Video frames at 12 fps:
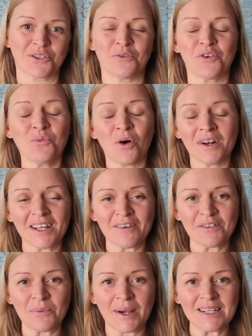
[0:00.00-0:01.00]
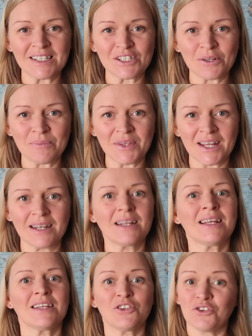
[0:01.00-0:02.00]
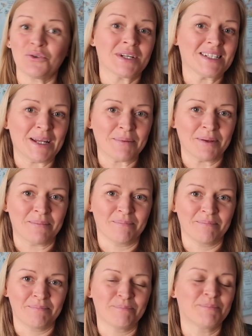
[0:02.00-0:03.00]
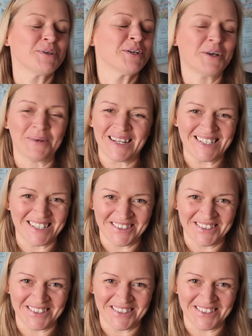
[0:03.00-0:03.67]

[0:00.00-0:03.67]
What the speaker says: So if you want to give the waiter something, you can tip them, but you don't need